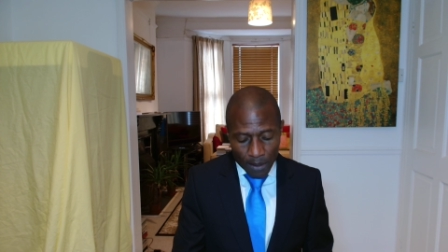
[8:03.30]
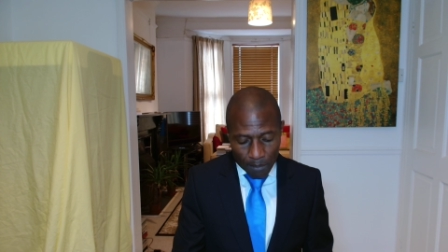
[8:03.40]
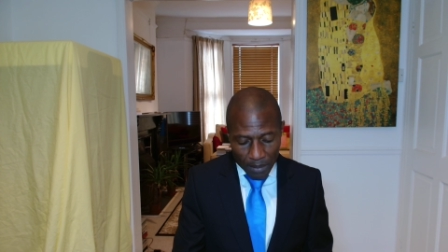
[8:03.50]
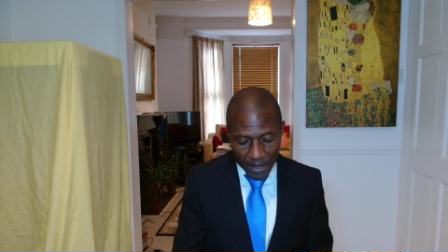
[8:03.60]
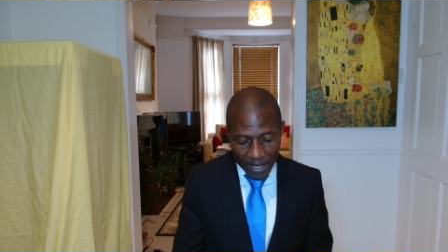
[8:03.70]

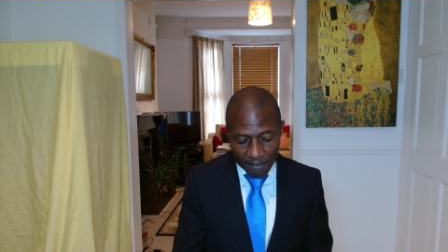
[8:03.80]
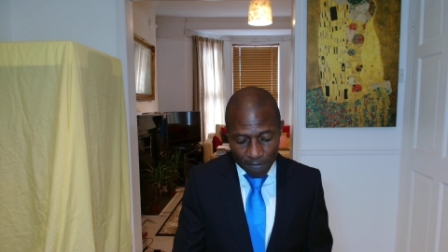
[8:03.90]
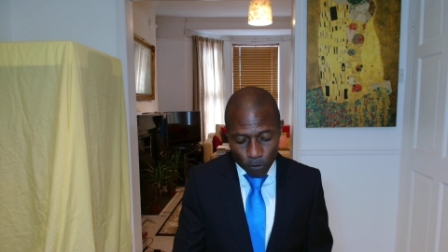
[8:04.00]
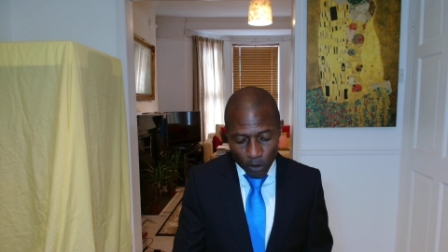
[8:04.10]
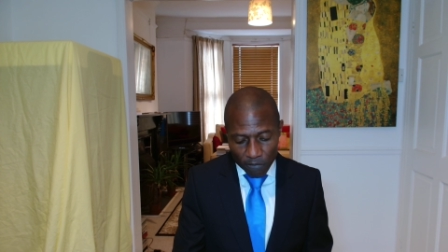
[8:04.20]
by a
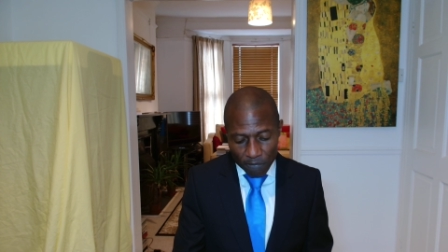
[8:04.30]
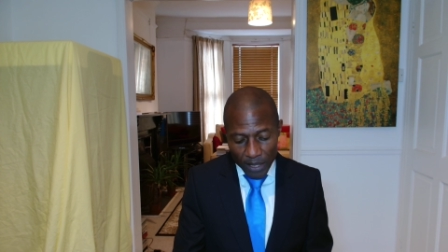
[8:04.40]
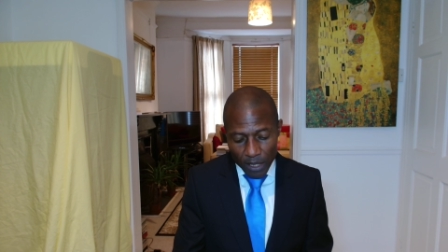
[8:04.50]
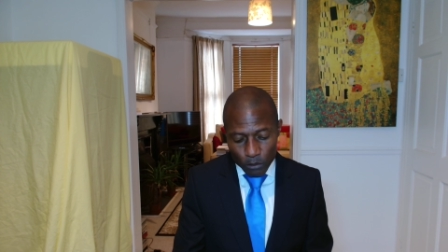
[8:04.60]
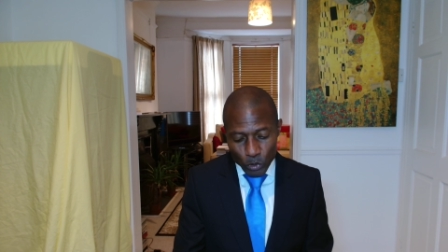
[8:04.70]

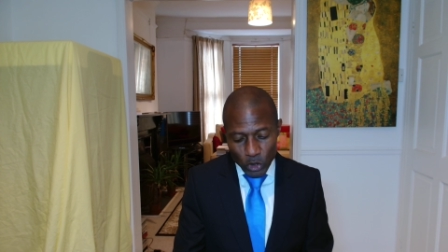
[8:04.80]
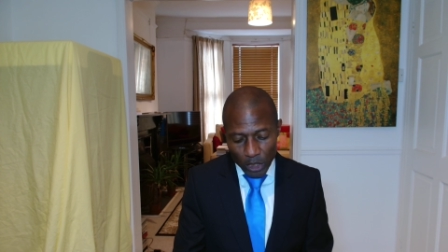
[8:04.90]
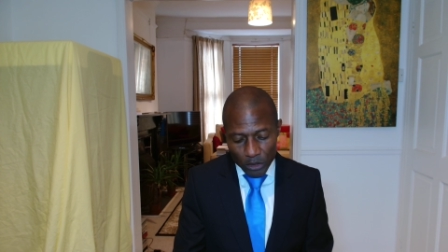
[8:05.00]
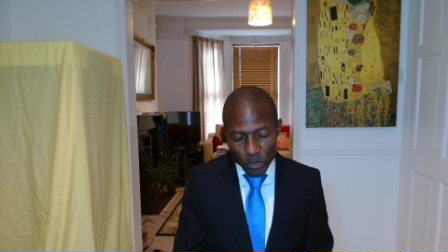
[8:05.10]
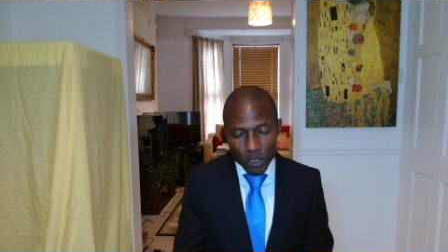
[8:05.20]
fellow
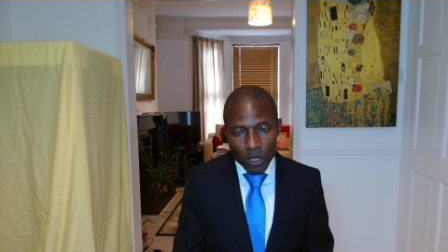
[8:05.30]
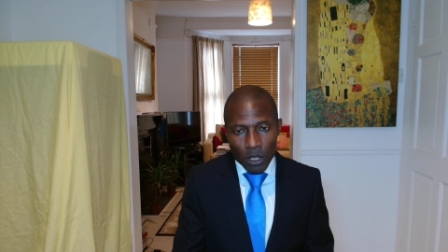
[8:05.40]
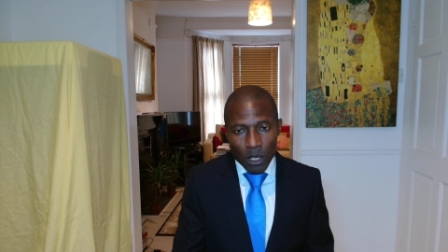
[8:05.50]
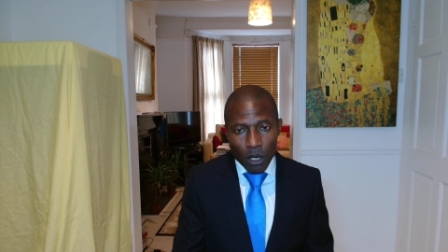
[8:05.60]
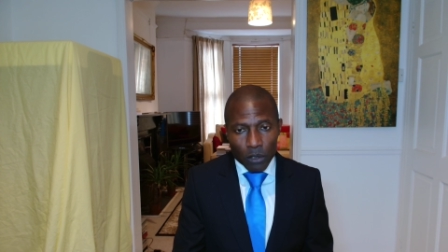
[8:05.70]
judge
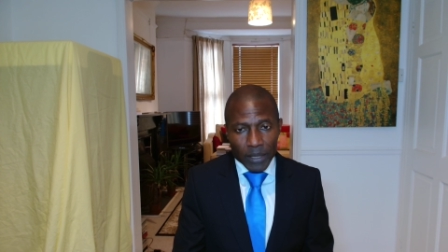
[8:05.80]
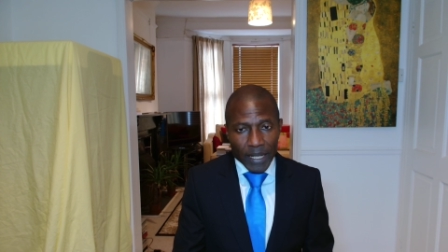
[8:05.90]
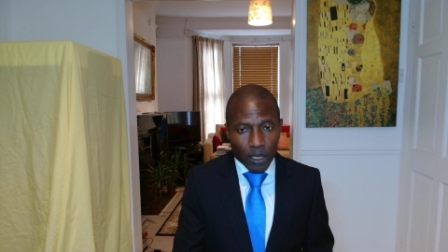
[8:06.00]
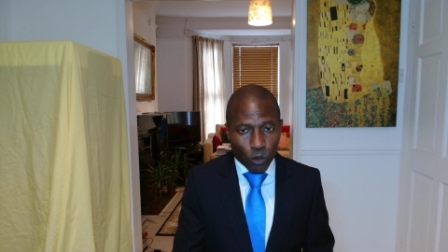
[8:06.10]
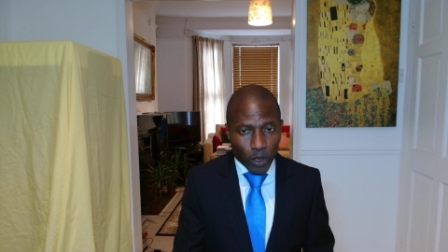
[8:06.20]
on
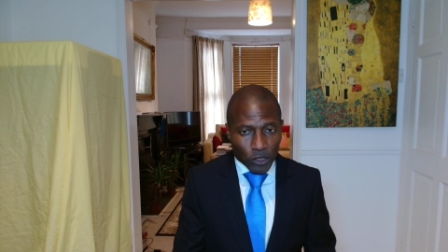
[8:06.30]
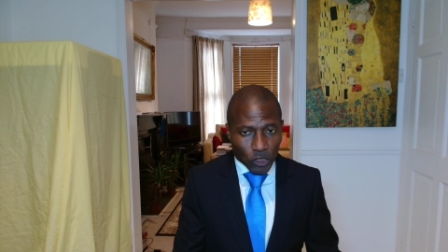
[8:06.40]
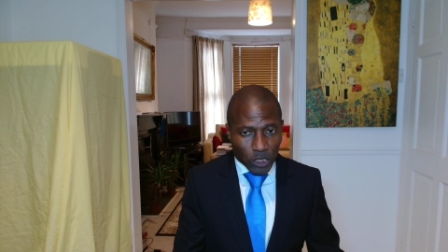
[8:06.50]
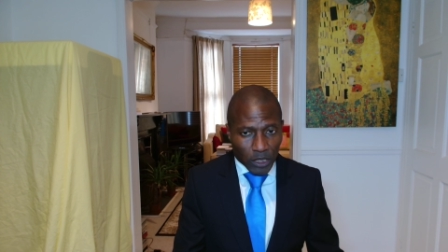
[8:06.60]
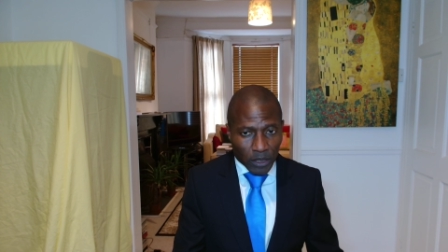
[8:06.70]
a
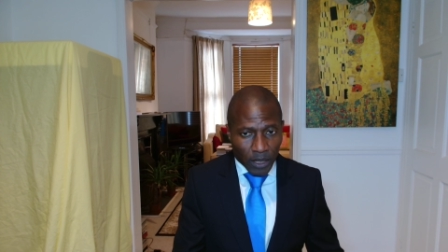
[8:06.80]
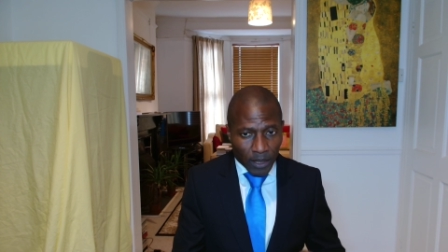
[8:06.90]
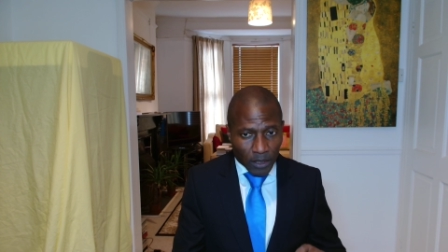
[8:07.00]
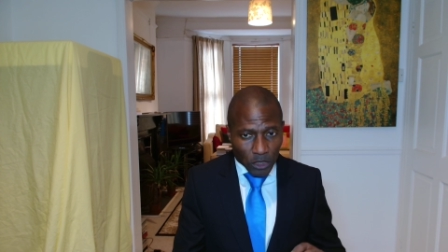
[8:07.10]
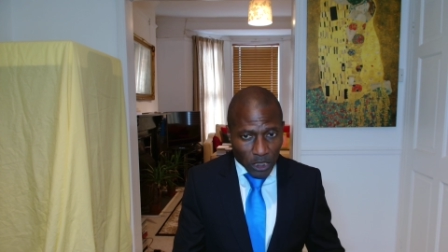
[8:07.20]
question
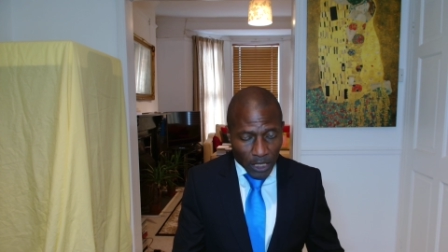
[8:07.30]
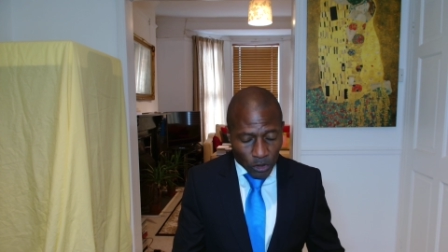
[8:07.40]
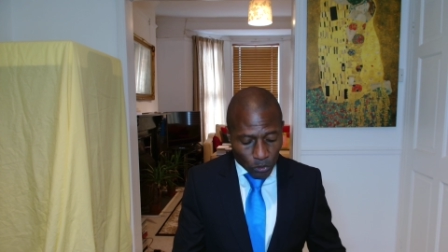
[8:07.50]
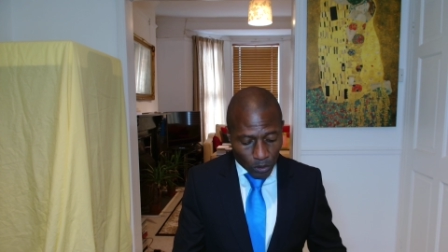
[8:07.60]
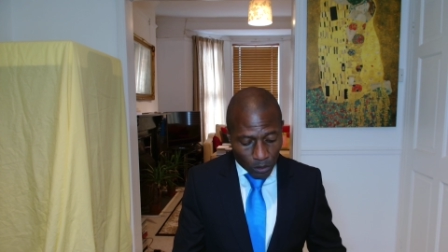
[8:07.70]

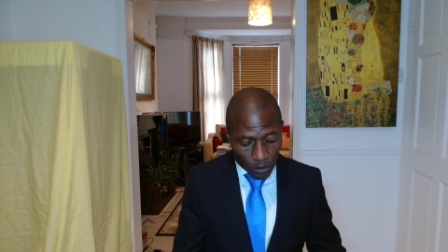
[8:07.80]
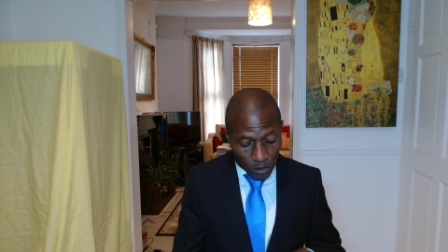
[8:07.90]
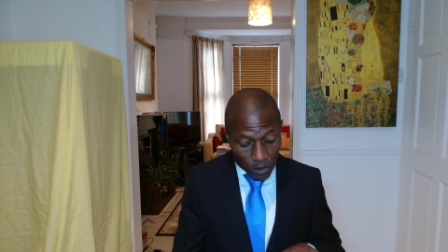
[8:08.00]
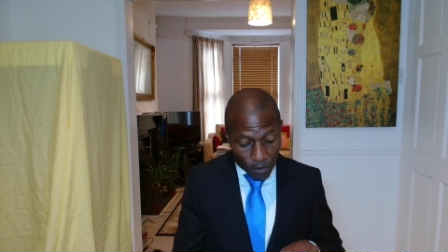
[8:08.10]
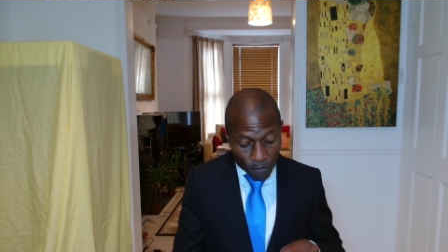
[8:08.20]
central
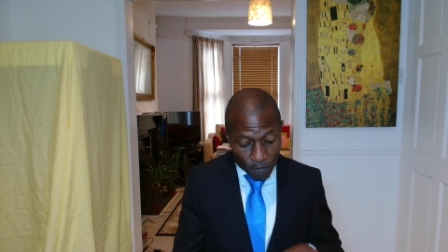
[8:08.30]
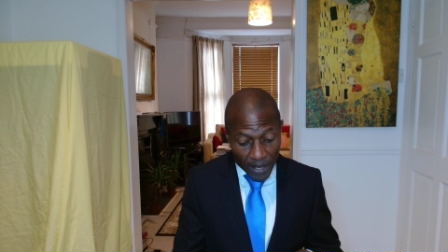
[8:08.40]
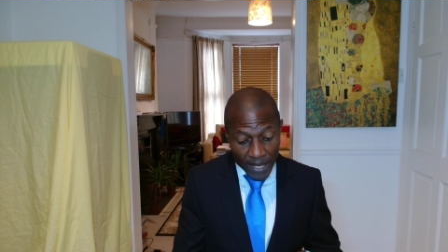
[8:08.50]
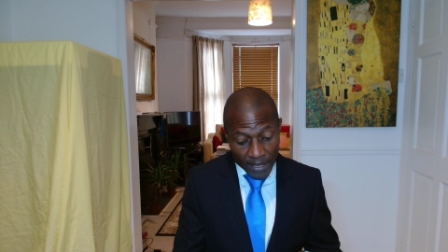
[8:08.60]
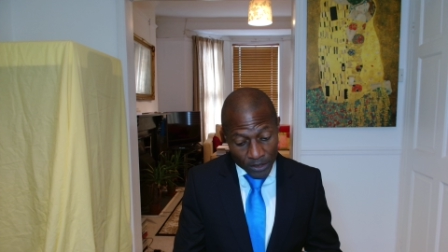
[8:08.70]
to the
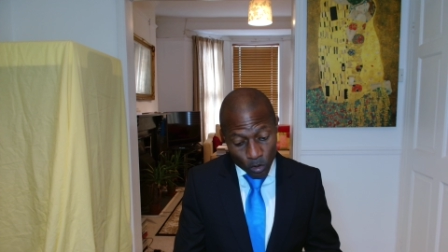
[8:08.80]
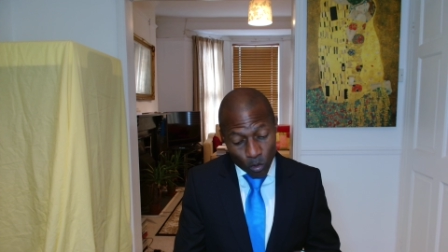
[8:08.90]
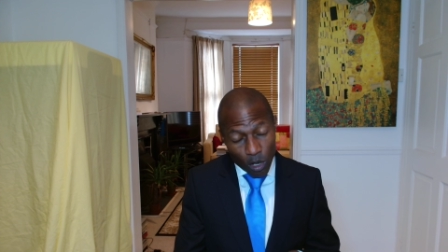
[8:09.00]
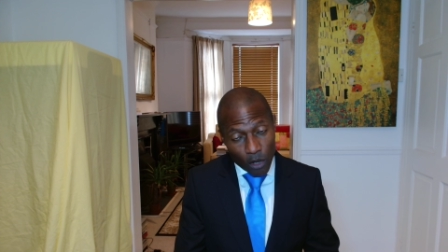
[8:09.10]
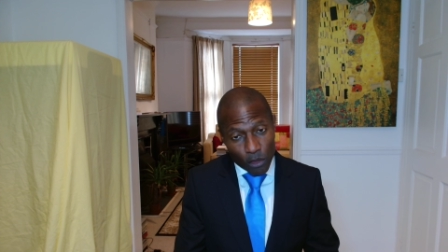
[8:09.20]
fairness or
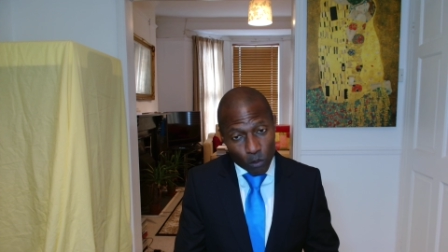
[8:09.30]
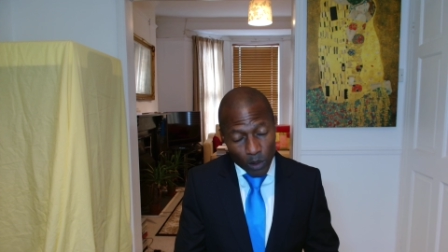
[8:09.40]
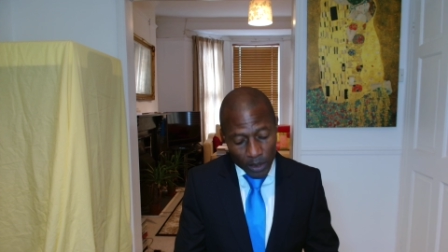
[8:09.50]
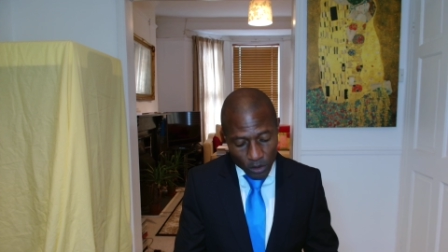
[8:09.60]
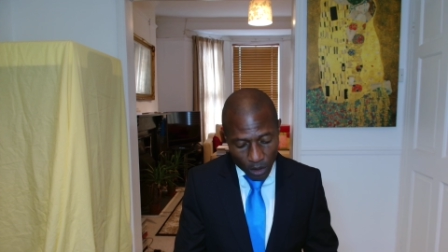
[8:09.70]

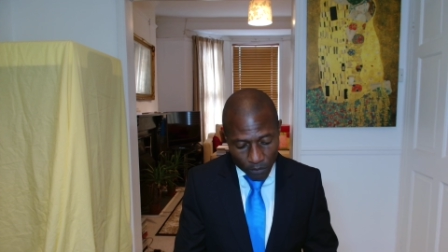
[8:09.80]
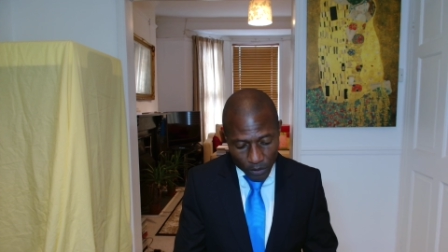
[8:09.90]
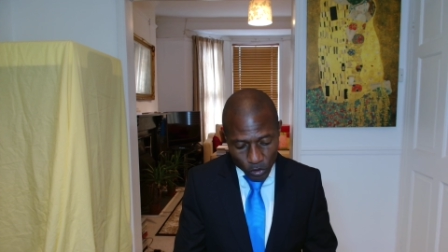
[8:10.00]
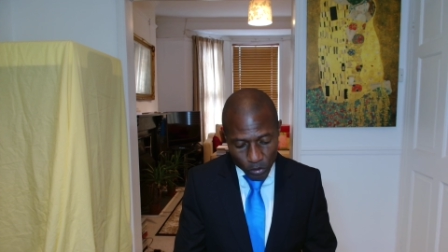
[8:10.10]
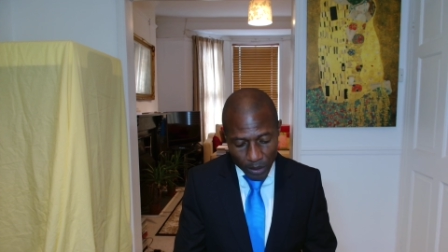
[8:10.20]
otherwise of the
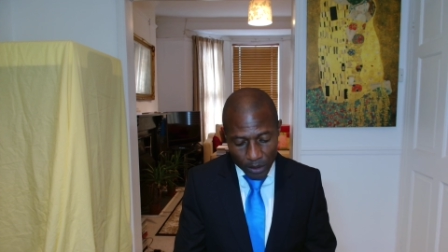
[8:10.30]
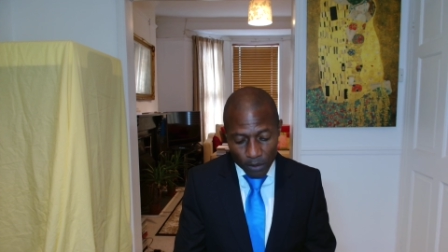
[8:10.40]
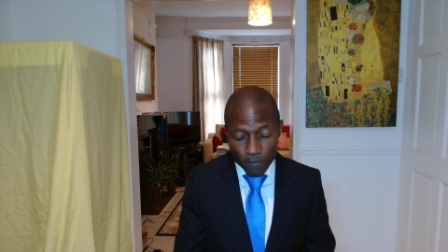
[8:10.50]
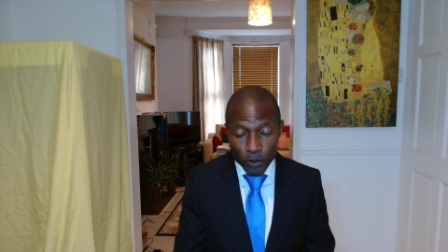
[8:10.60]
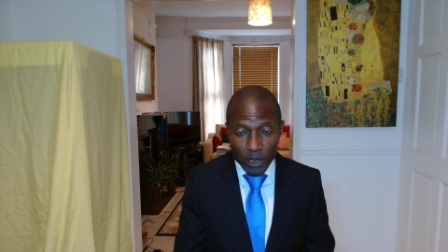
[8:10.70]
trial
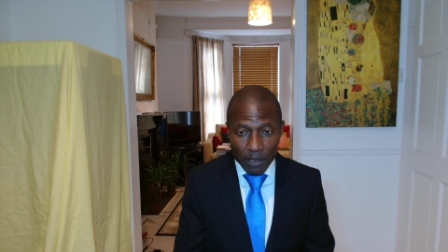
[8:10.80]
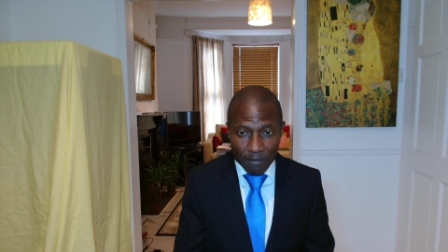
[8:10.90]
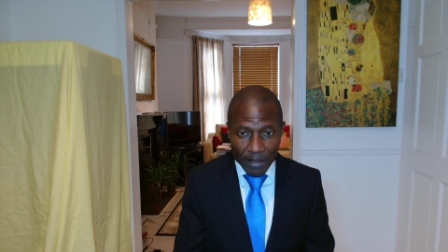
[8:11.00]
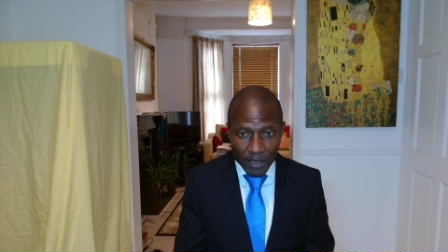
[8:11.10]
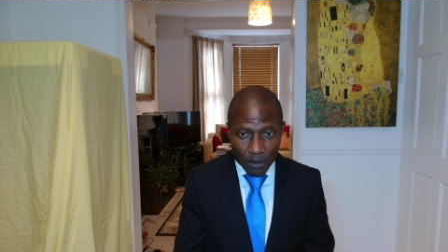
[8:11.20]
for the
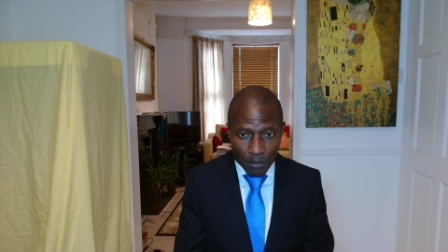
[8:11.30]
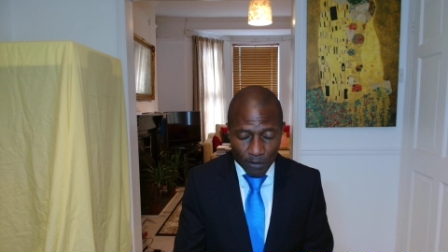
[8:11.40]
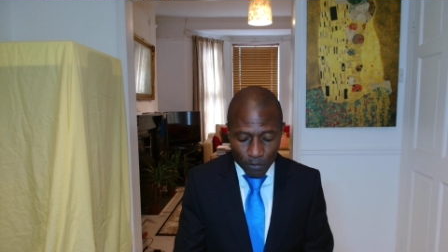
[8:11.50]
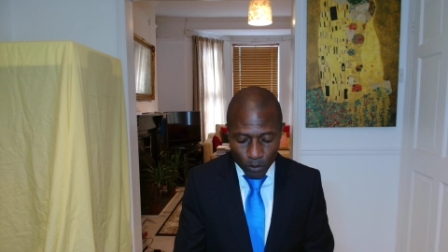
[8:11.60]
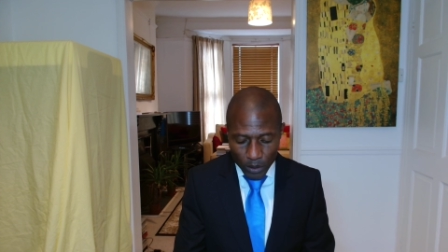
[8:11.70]
defendant
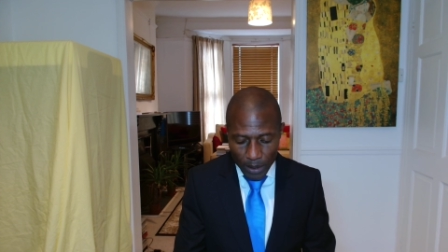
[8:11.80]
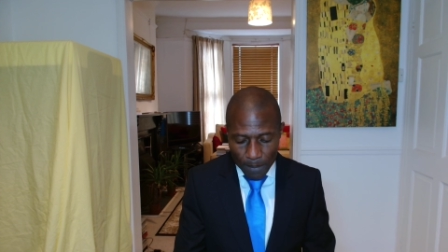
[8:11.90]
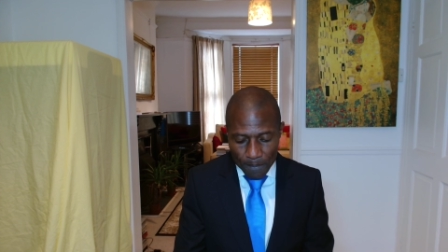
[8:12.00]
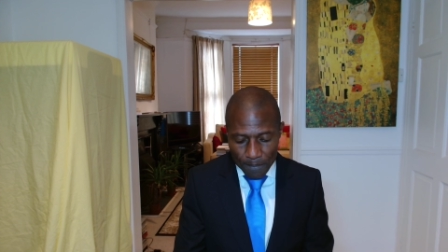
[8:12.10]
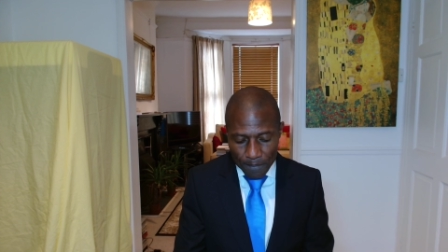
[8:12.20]
before him.